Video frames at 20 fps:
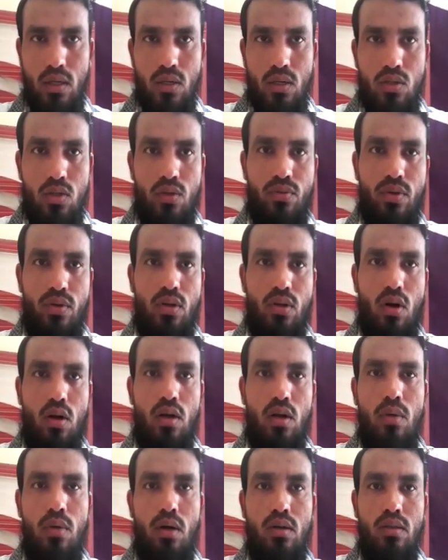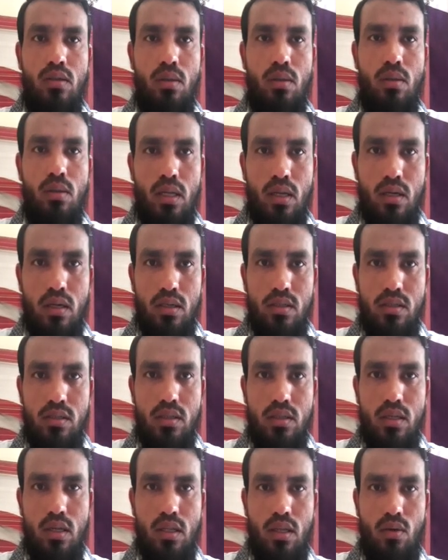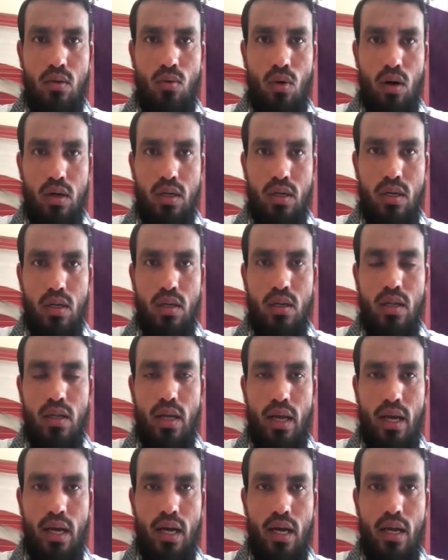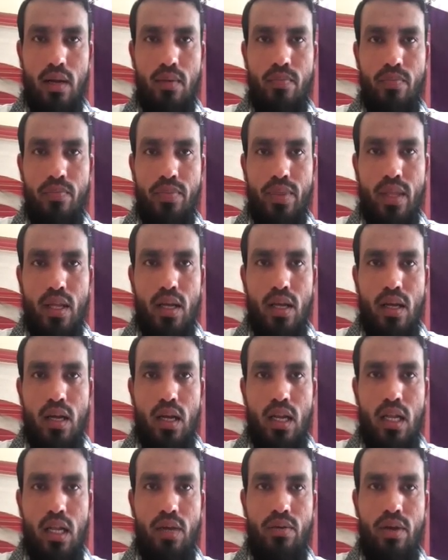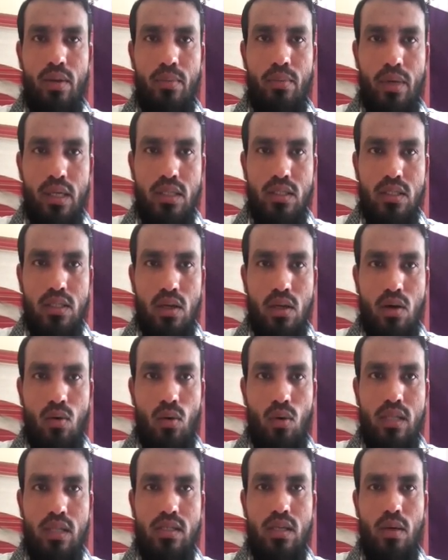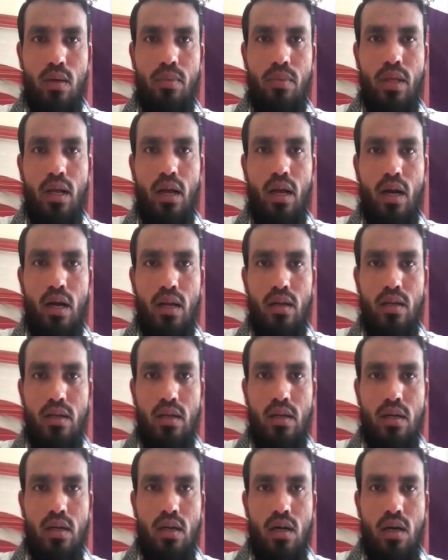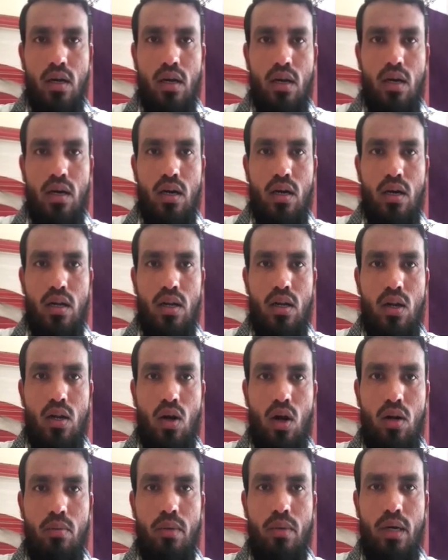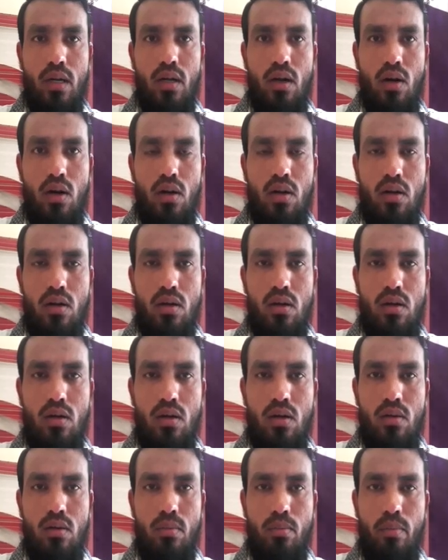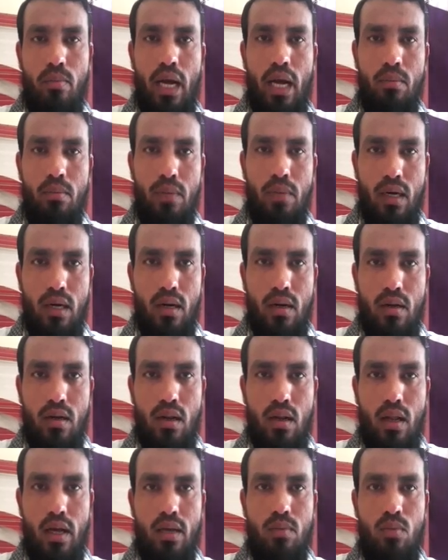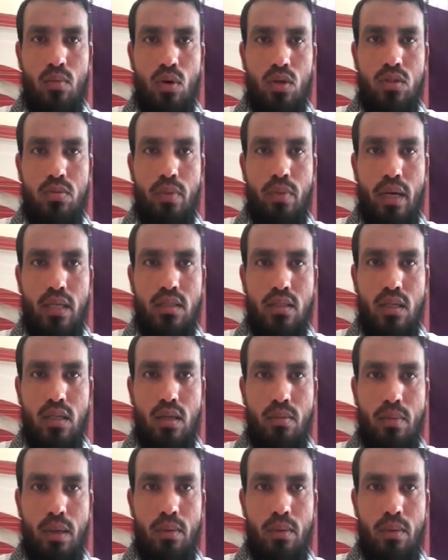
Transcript: So if you talk about the minerals in the water, air, living beings, while something are non made or man made like books, pencil,